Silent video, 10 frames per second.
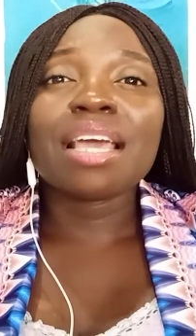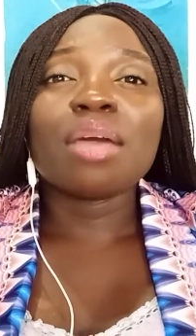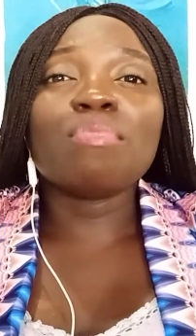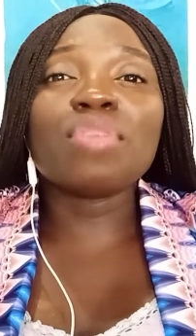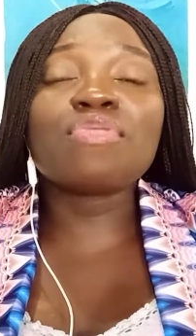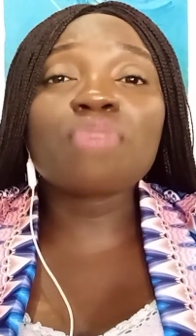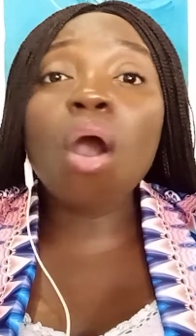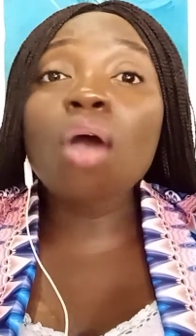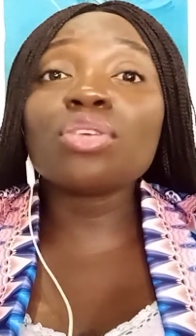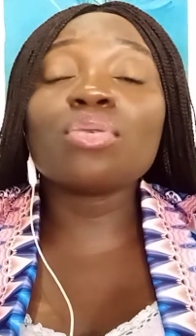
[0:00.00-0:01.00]
before
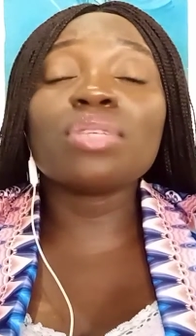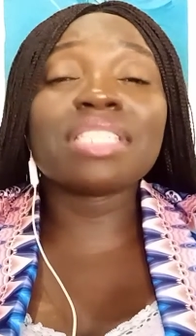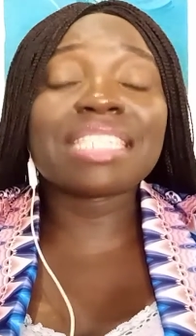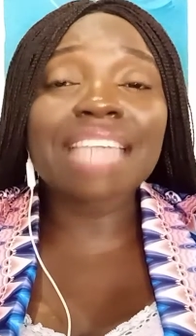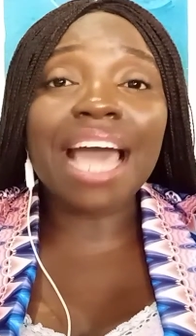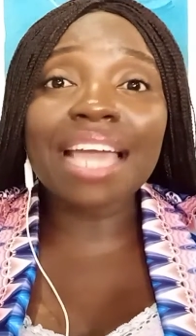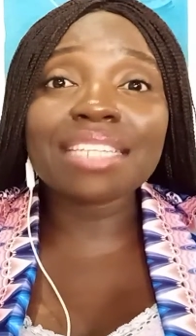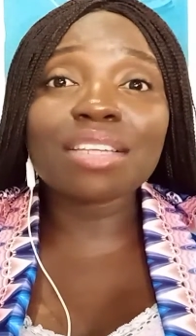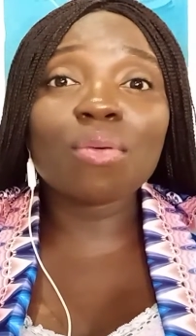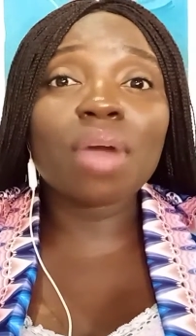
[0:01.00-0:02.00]
you decide
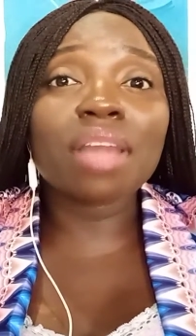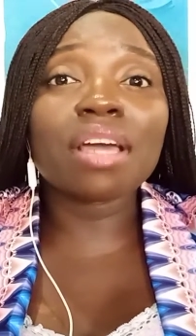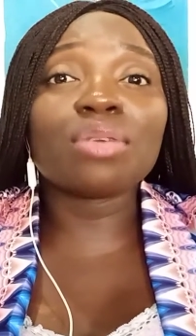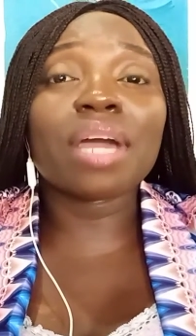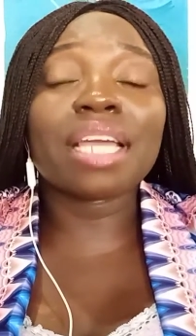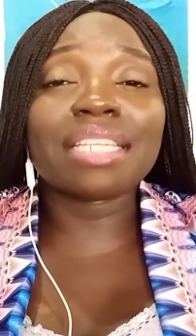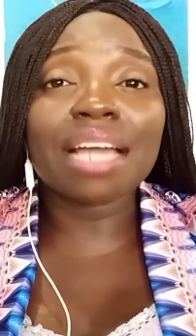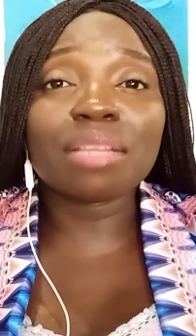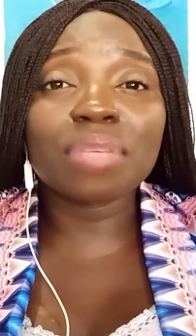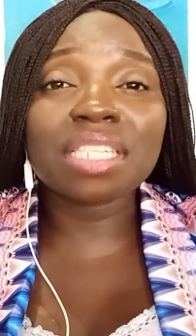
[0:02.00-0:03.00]
whether you are in that
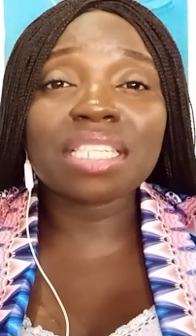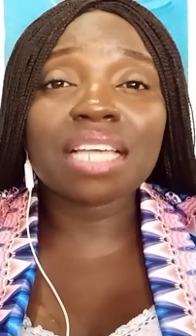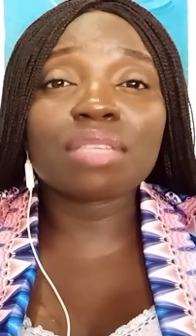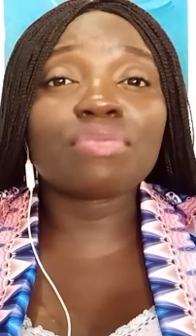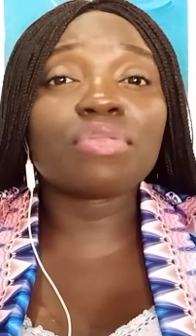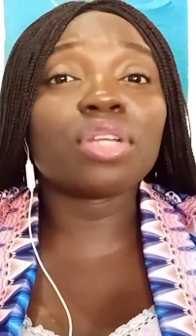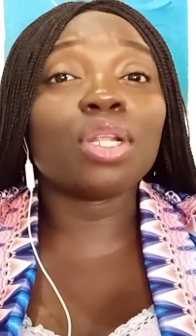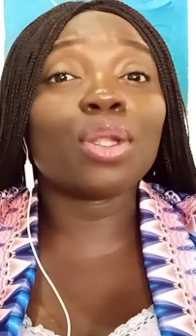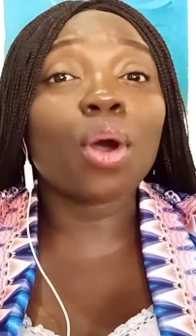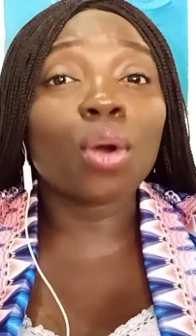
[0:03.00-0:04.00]
business for the
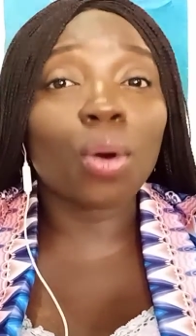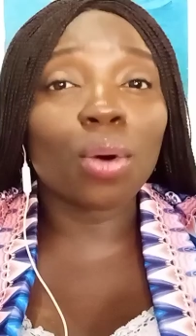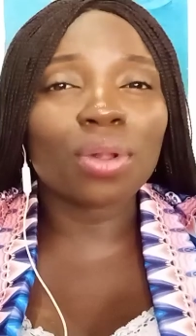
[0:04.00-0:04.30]
long run